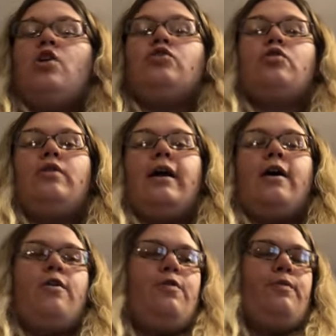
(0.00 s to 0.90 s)
So
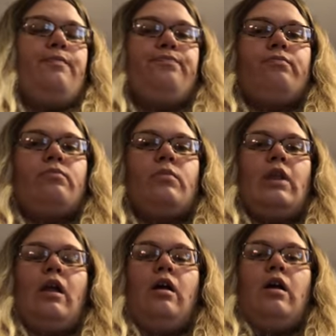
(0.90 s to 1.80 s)
now
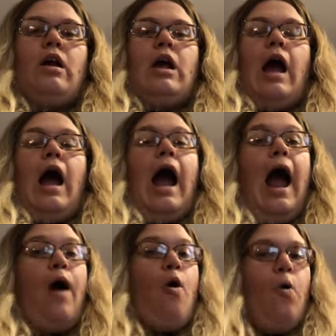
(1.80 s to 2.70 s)

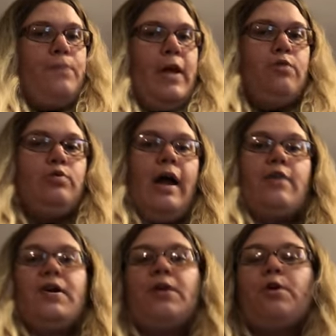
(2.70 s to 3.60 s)
I hope they do not
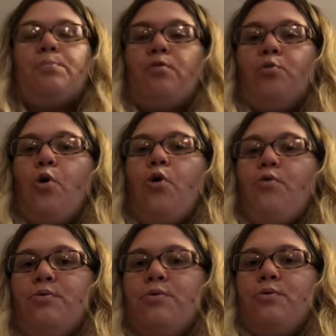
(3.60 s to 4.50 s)
grant her parole
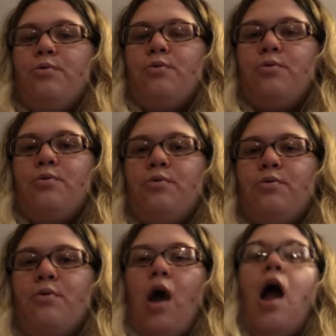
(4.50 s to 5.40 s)

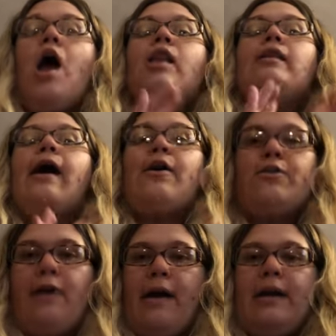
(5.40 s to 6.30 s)
let her
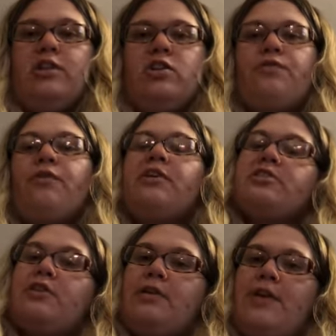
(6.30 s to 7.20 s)
rot in jail for the rest
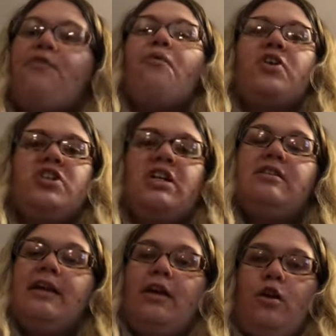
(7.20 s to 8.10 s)
of her life for what she
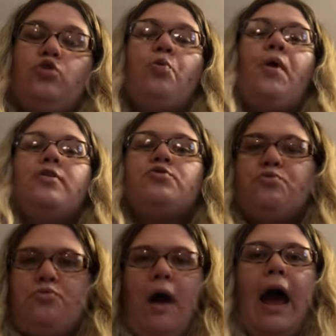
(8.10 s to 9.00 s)
did to a
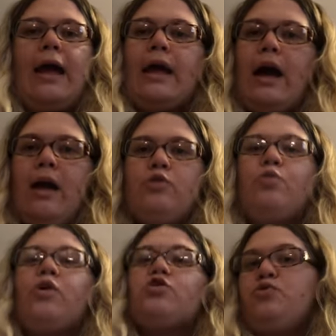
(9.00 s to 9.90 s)
true icon, to
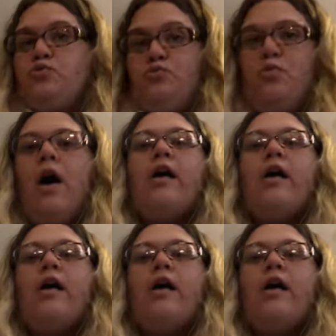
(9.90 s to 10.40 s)
a true